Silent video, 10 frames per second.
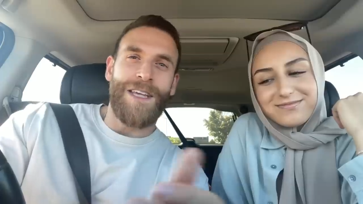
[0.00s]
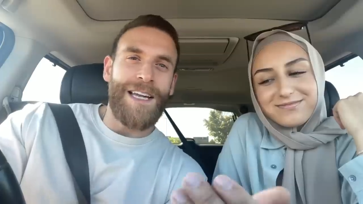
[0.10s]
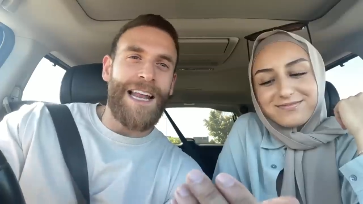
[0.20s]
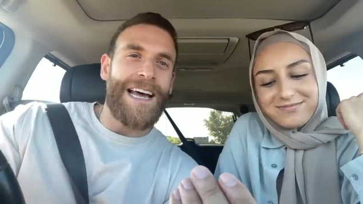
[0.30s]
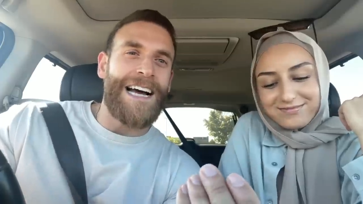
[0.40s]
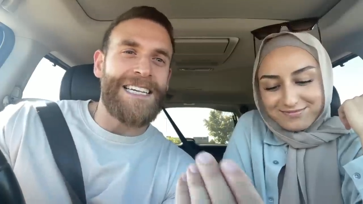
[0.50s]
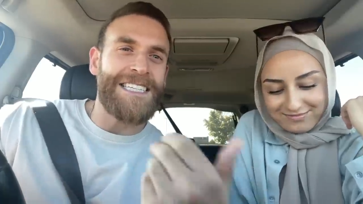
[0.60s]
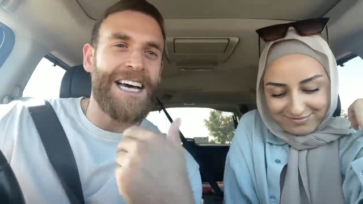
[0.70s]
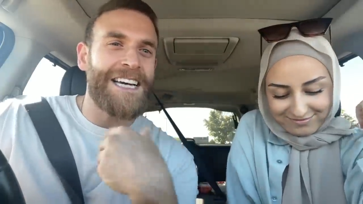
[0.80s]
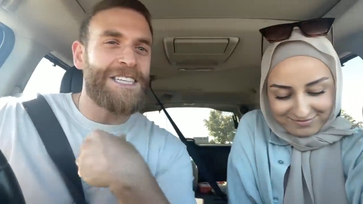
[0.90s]
Speaker 1: then like I
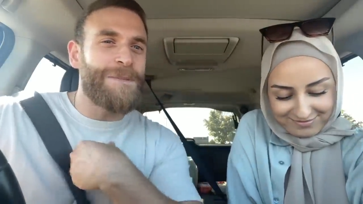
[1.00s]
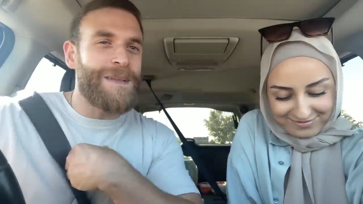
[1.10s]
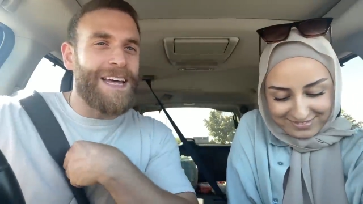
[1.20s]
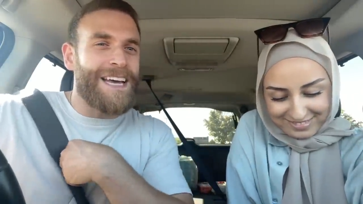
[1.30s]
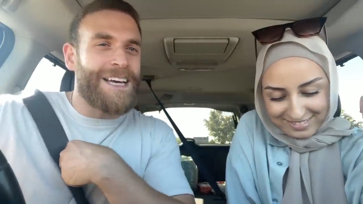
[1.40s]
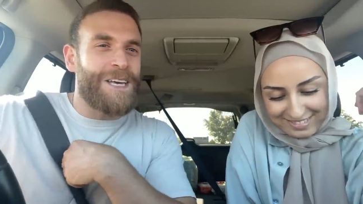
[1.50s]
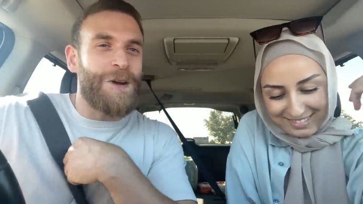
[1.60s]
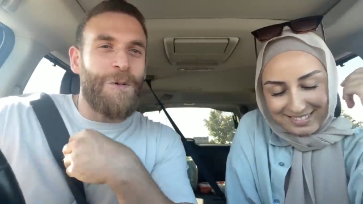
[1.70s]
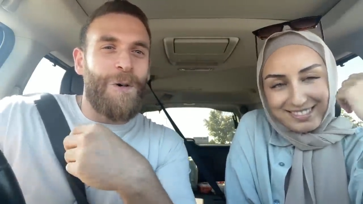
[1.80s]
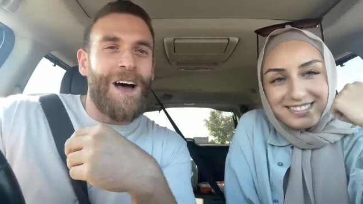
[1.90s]
decided to be like, you
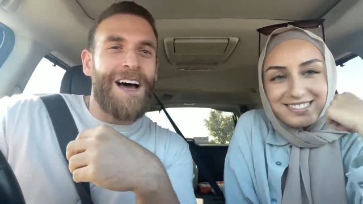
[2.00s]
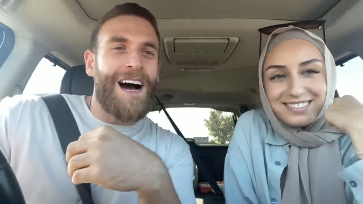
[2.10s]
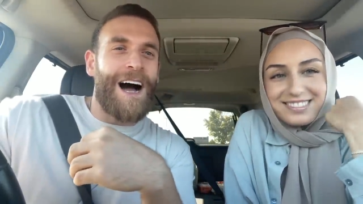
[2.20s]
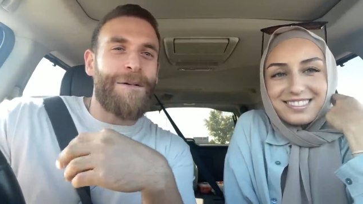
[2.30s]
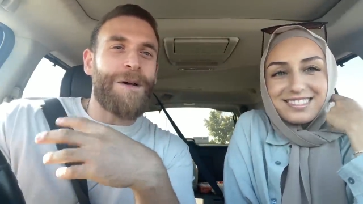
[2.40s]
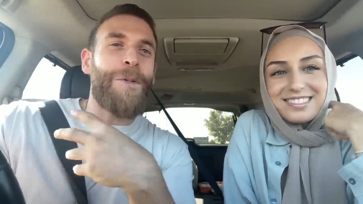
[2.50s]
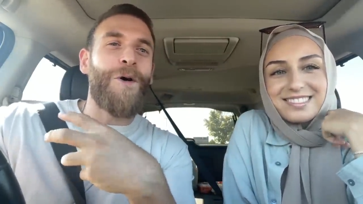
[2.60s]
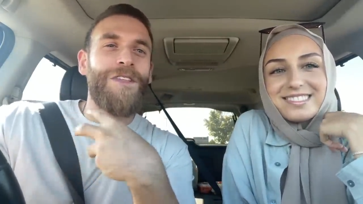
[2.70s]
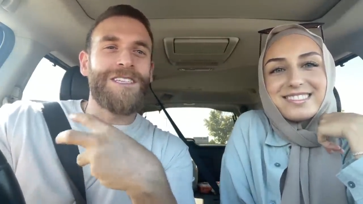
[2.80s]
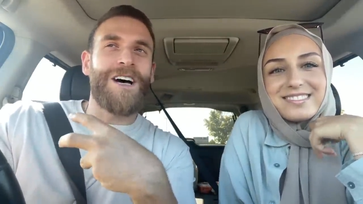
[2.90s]
know what? I'm going to
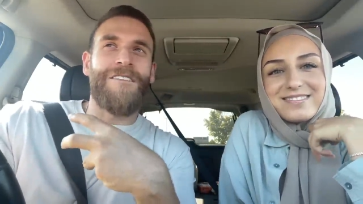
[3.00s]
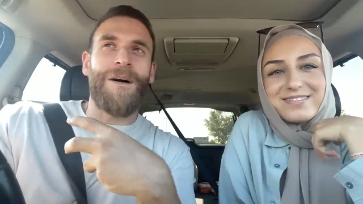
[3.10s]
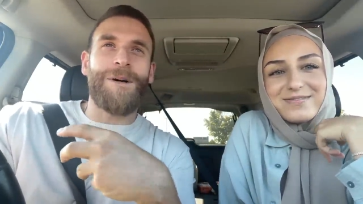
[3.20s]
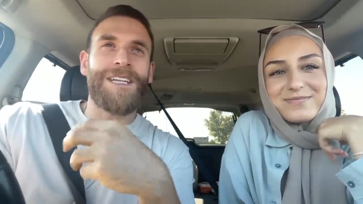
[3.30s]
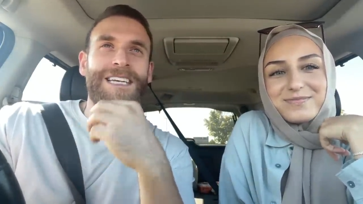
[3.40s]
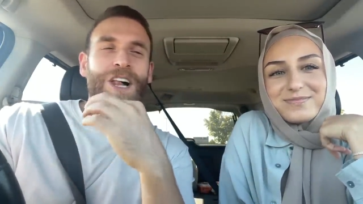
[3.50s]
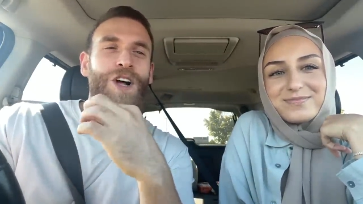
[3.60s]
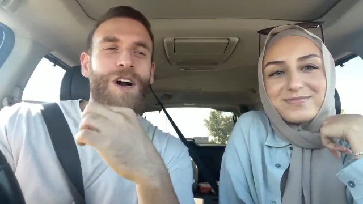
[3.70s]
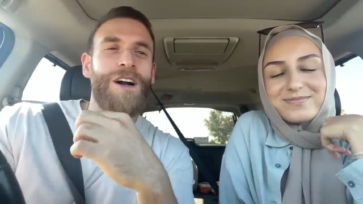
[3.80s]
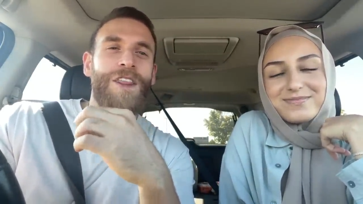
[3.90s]
pull this off. I'm going to tell
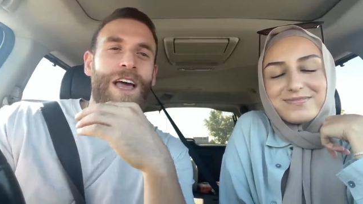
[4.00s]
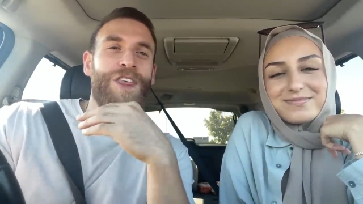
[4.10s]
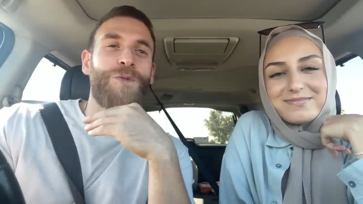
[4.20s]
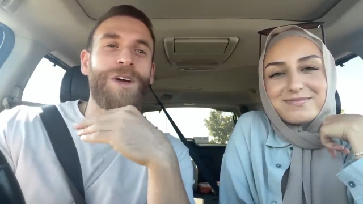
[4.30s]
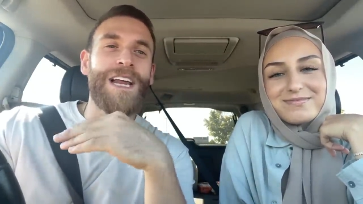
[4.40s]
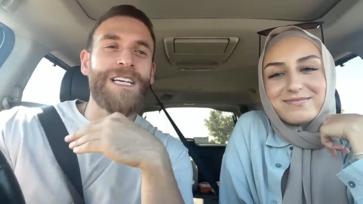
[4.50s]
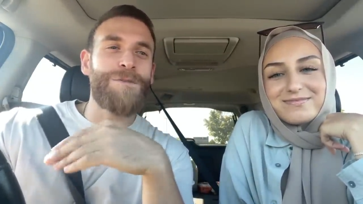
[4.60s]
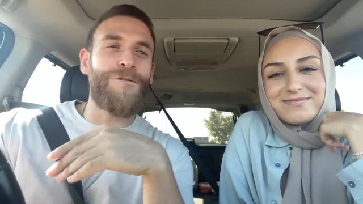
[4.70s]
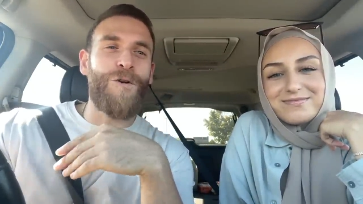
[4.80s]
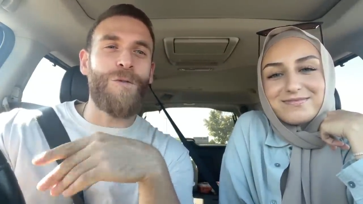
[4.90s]
her like three days
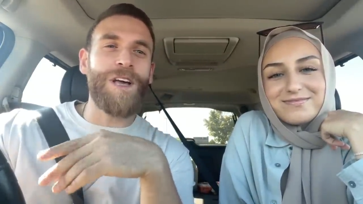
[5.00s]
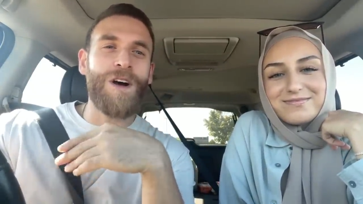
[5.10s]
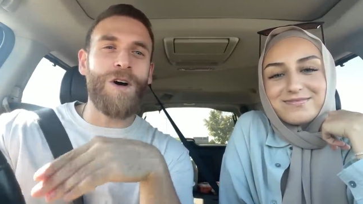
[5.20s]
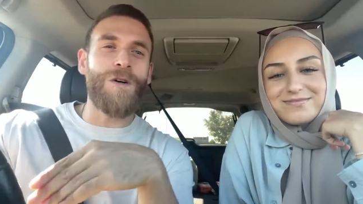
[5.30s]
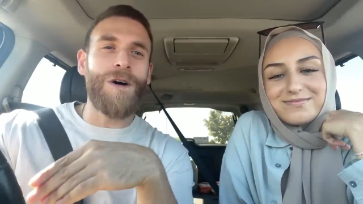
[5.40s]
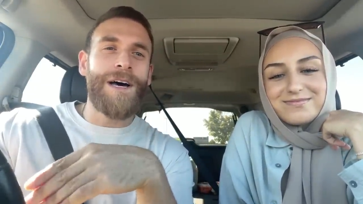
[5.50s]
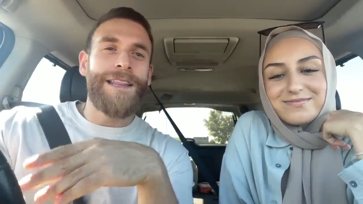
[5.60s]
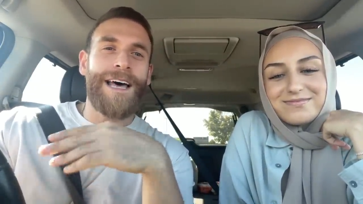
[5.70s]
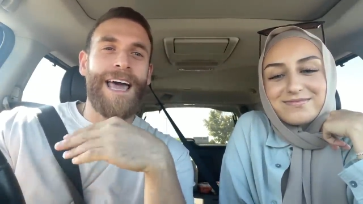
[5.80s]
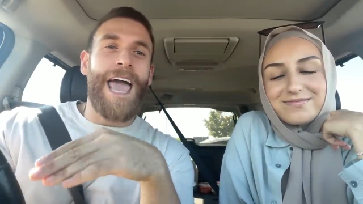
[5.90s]
before we go
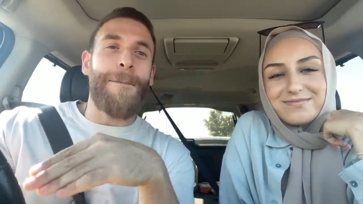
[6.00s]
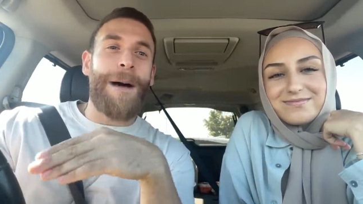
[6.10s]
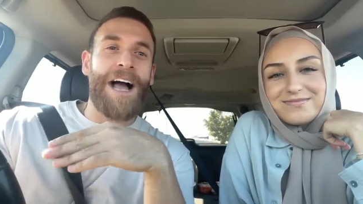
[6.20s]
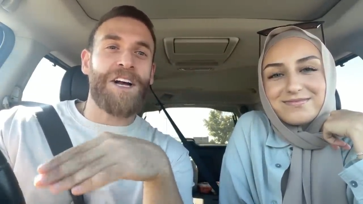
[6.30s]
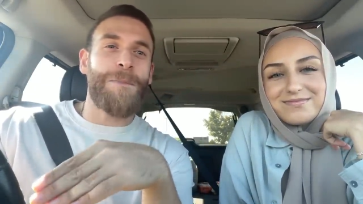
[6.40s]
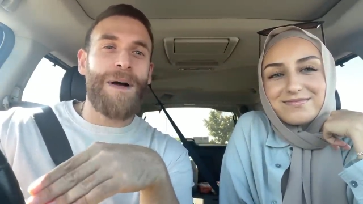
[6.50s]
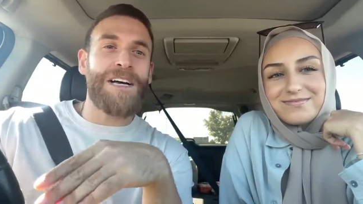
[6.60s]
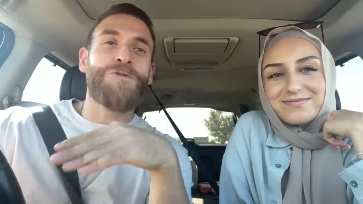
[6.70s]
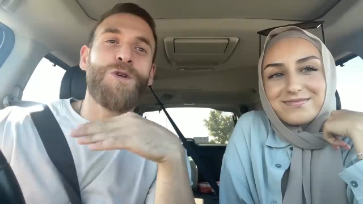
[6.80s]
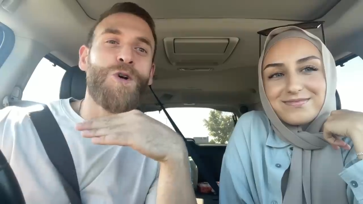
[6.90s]
that, hey, pack your
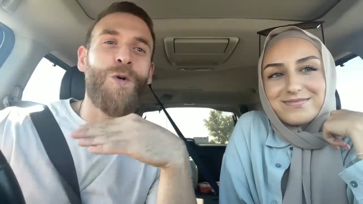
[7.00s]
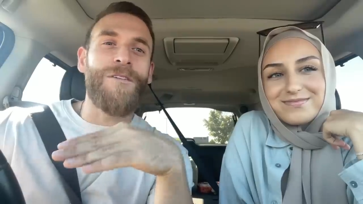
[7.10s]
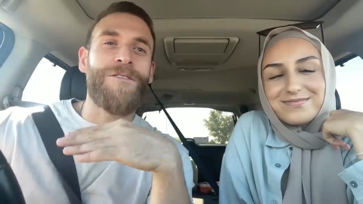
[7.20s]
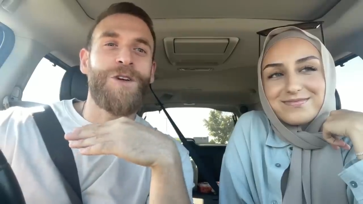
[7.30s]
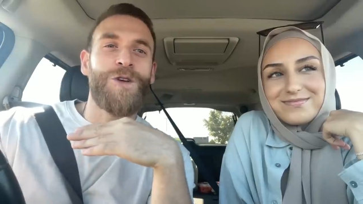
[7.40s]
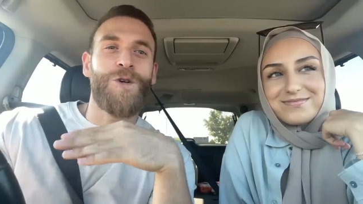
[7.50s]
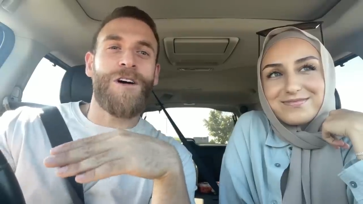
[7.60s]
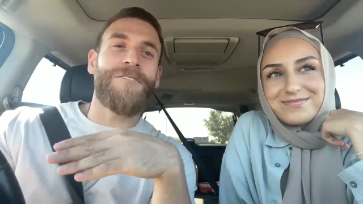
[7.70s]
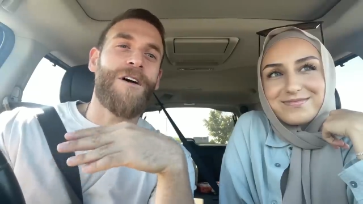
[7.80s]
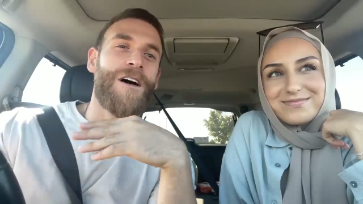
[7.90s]
bags. We're going for New
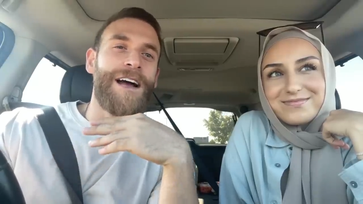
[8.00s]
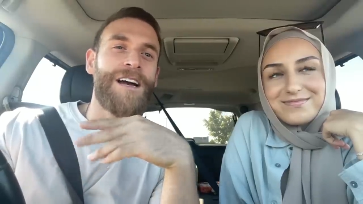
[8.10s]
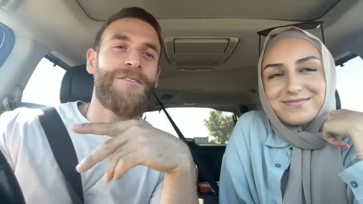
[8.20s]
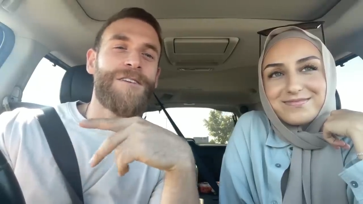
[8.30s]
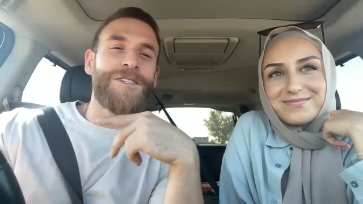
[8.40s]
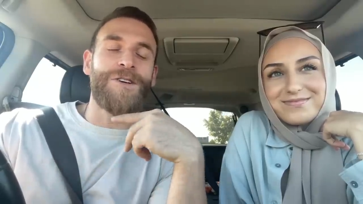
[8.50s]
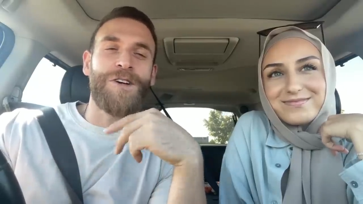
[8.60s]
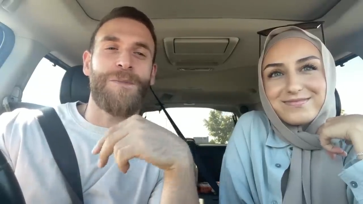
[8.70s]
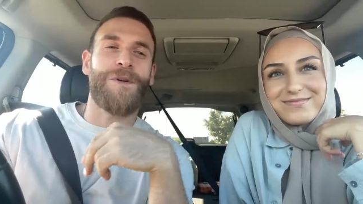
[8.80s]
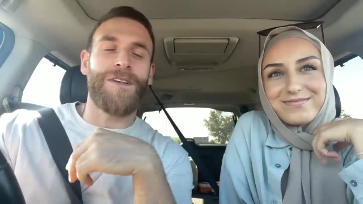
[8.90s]
York for our anniversary and
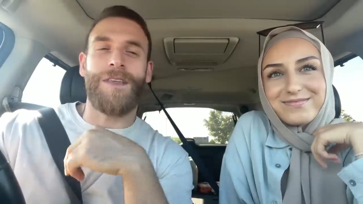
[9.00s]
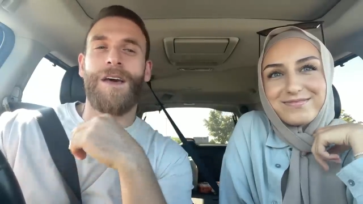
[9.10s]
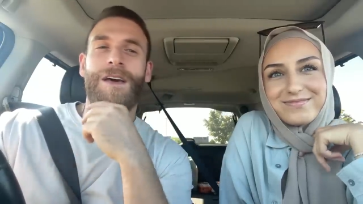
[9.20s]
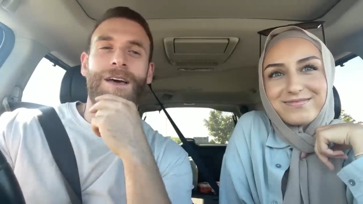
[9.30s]
your birthday.